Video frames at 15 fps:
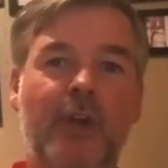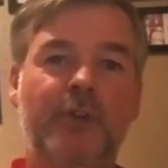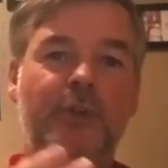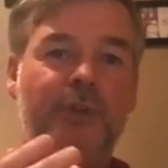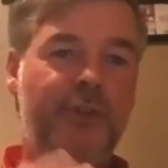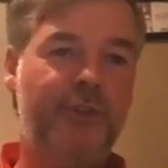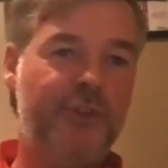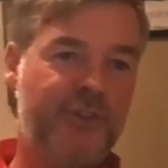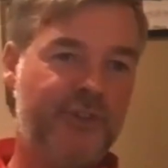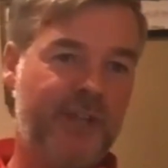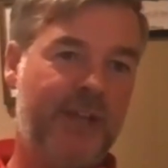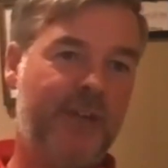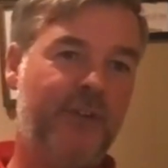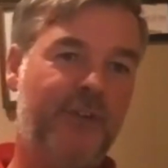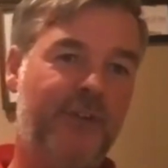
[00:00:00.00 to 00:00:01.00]
So you
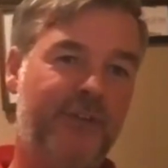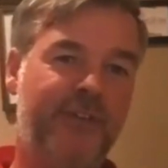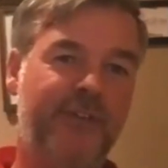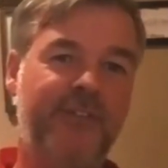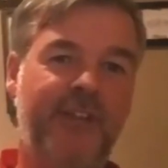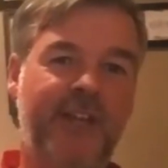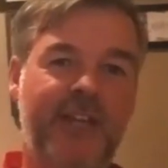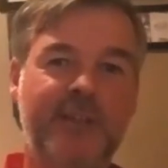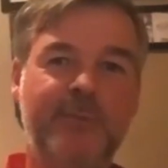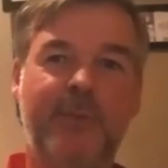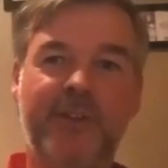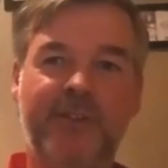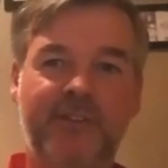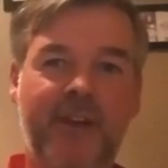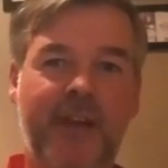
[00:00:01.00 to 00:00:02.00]
said under 15s.
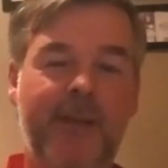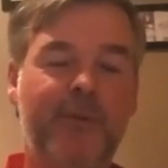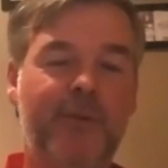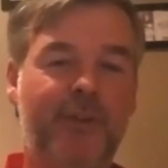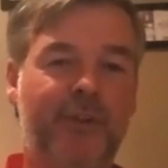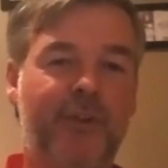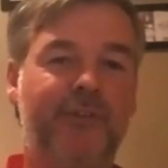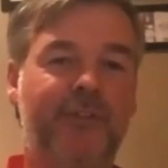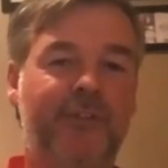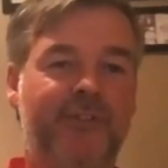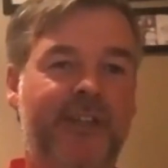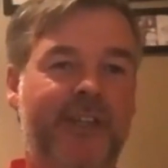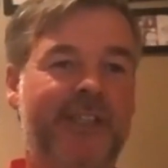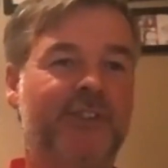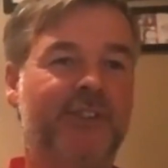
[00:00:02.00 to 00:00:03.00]
By the time they're under
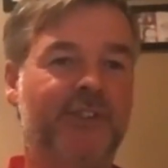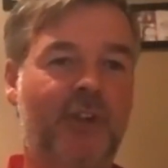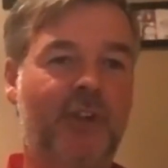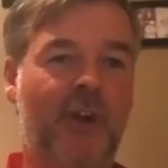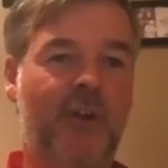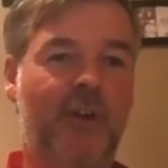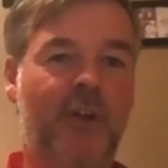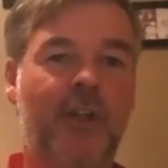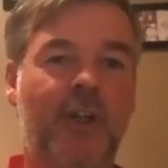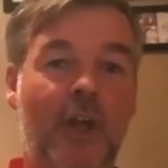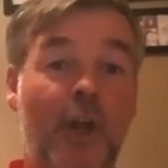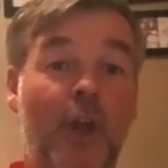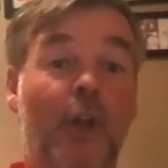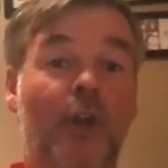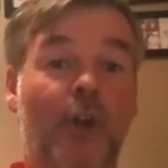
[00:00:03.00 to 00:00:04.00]
15s, they're starting to
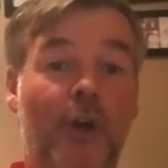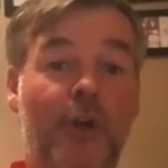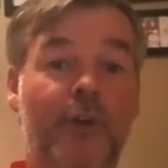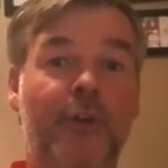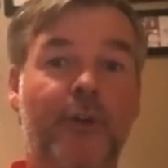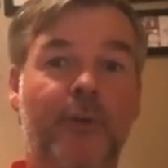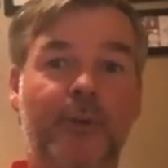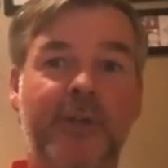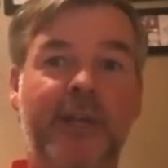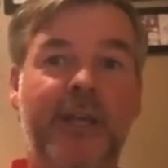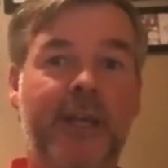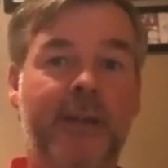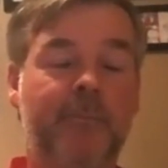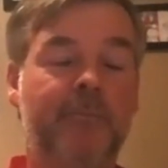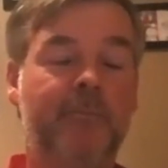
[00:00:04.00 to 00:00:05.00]
learn their own
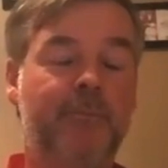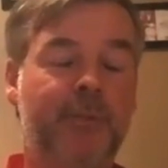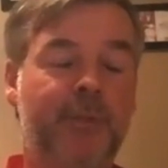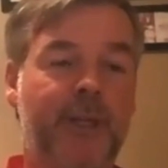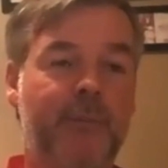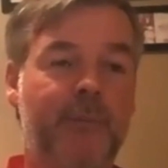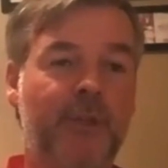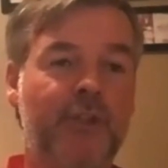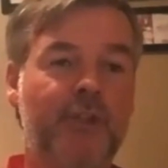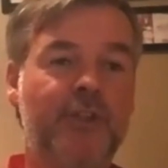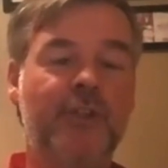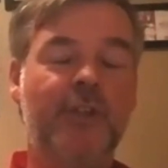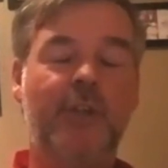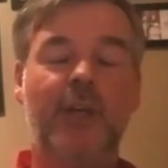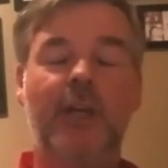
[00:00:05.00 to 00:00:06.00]
game pretty
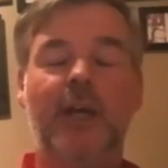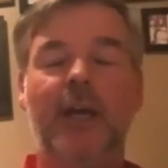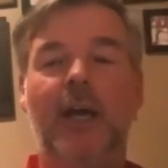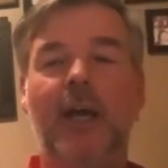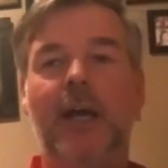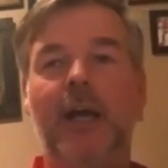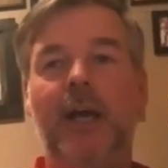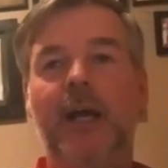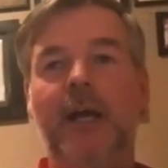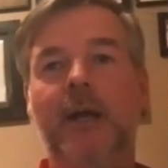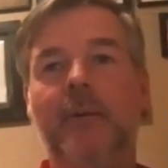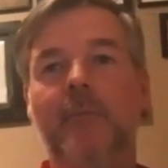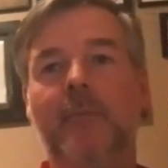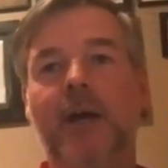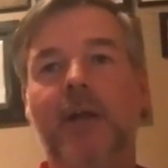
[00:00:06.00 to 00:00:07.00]
much,
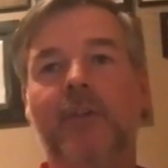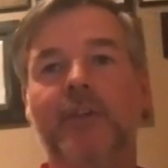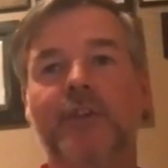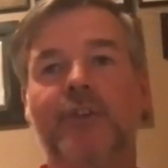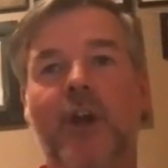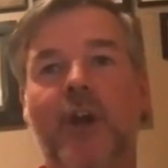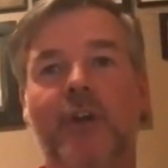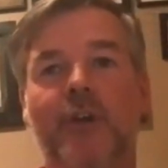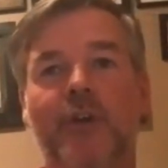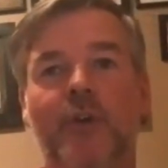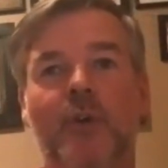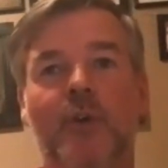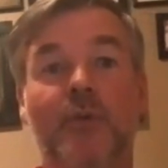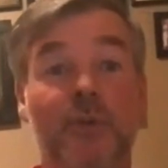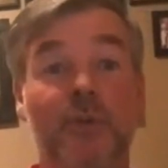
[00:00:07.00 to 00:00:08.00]
and they're starting to
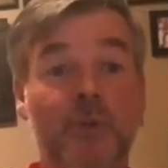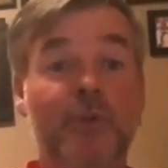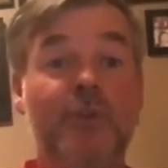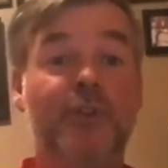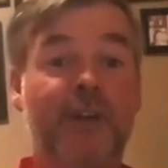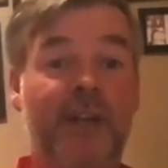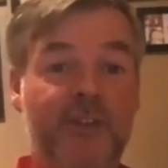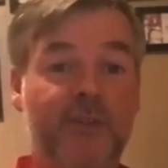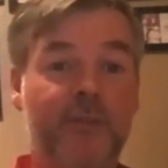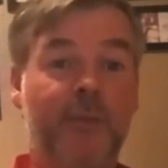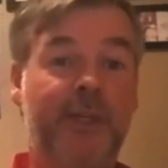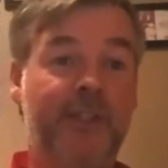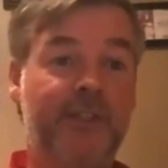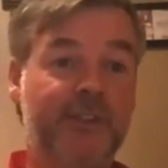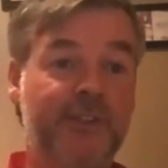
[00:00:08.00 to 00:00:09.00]
know their own strengths and
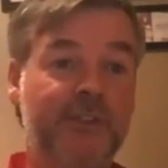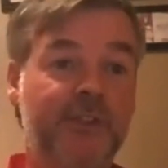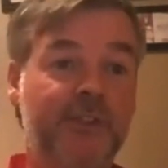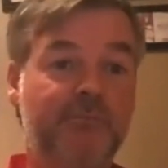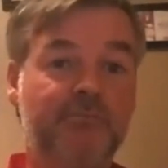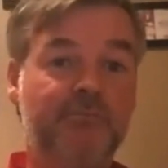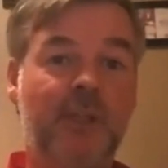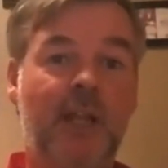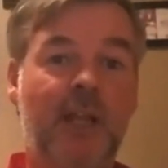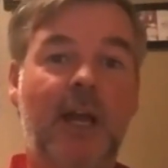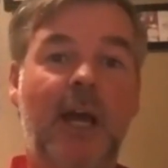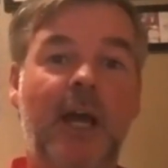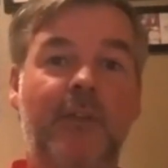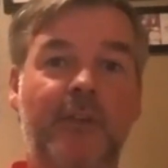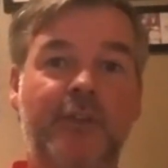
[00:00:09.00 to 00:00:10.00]
weaknesses,
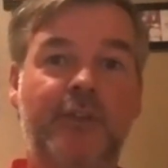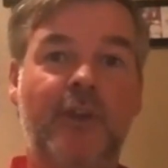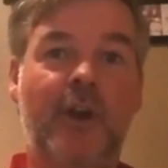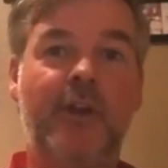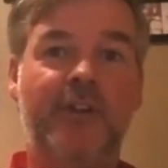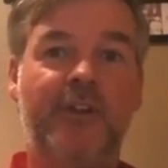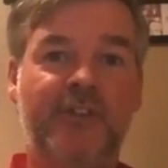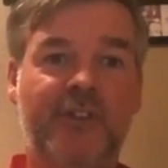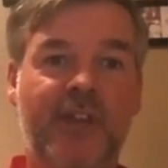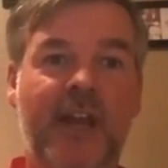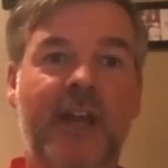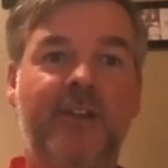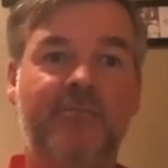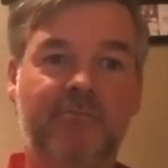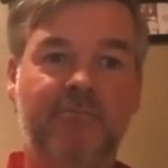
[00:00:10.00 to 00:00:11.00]
and they're starting to
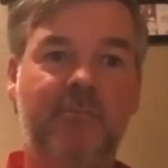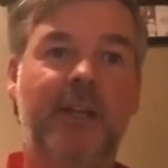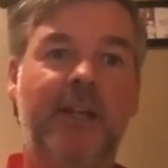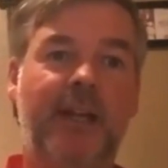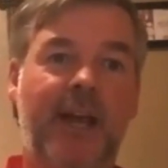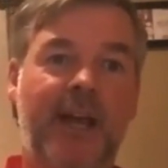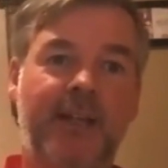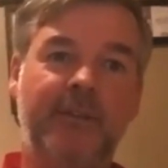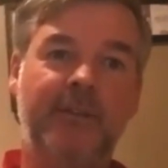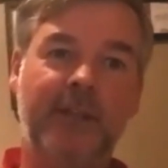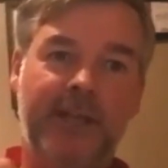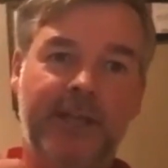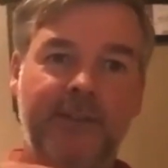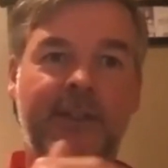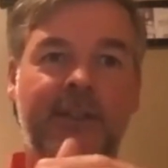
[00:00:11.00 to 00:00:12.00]
decide,
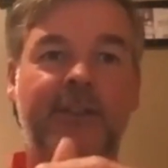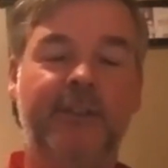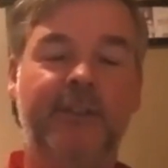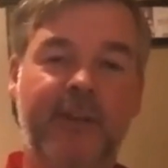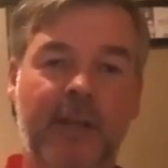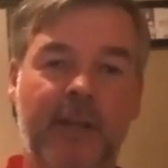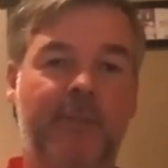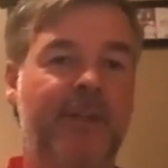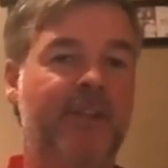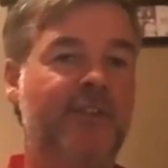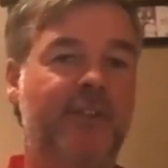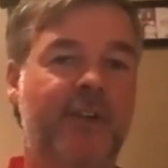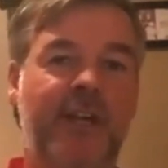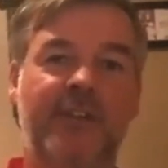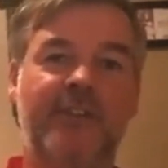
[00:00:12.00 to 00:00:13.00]
I need to develop my
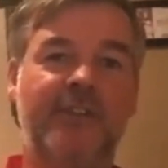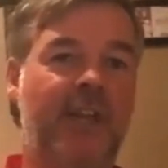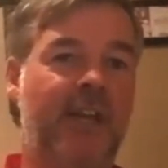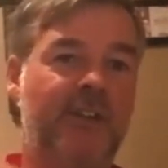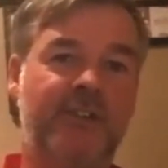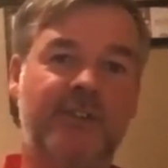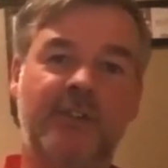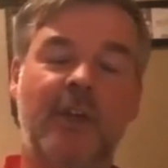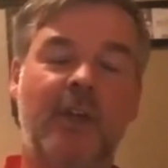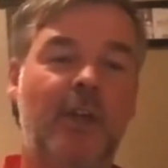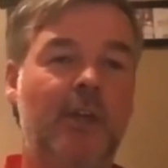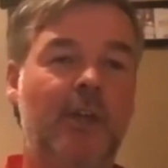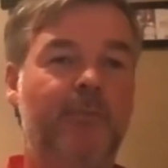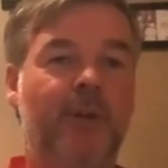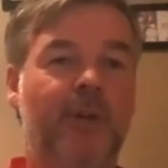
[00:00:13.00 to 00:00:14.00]
strengths,
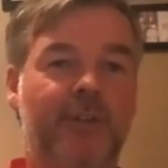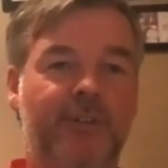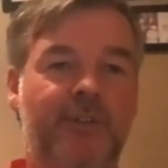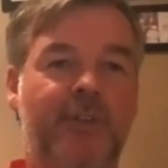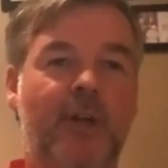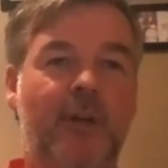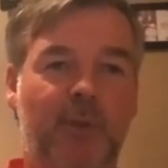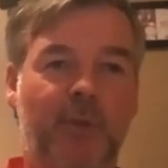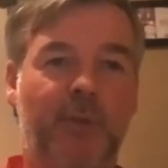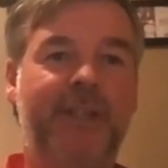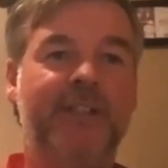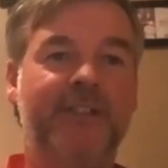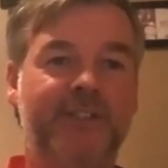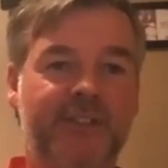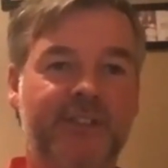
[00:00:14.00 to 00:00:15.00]
yes, but there's a couple of
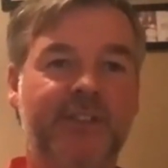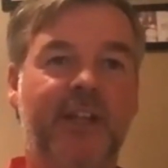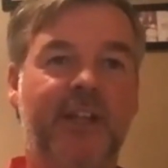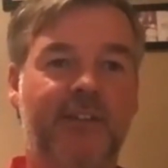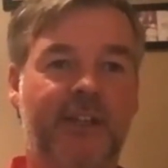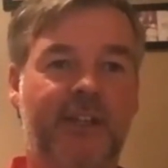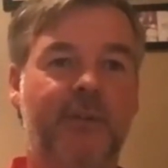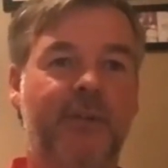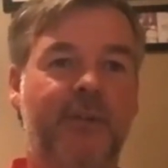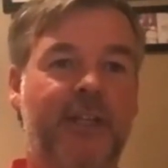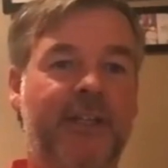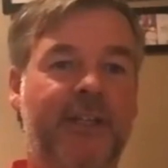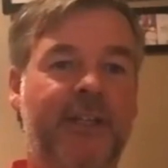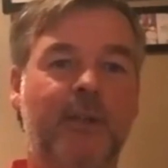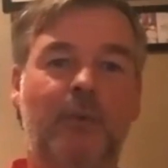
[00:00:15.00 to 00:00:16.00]
weaknesses I think I
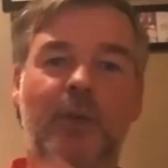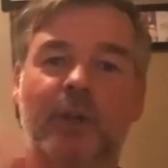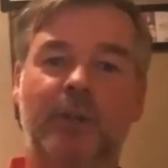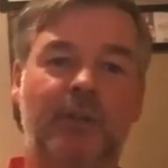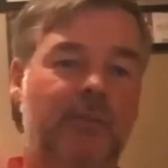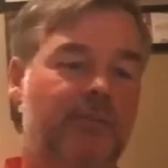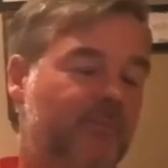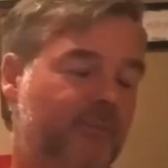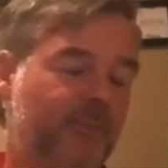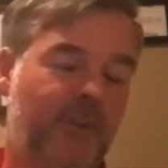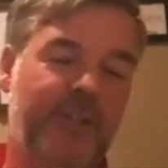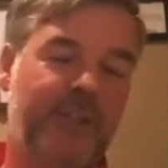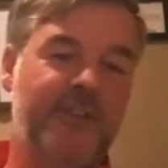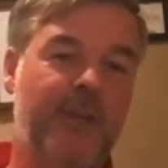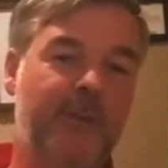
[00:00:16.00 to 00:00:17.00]
really need to work on.
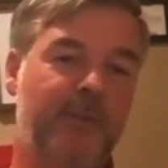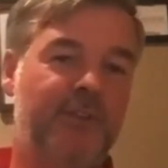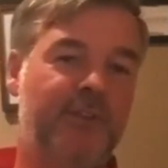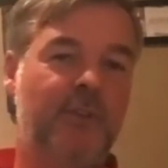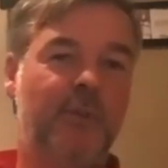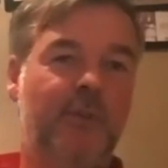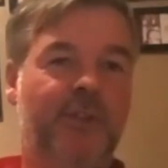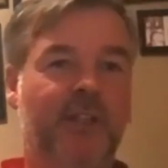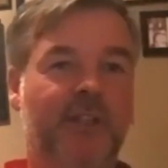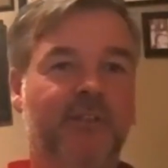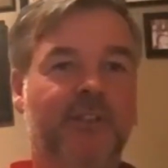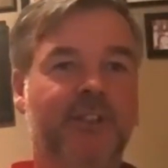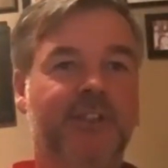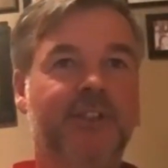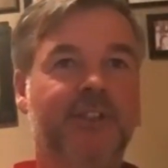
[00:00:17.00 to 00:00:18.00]
For example, slower
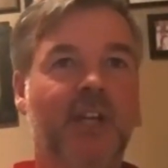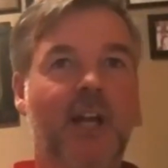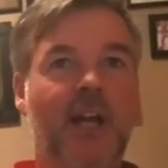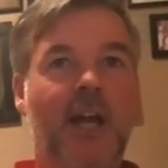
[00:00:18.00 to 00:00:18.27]
deliveries.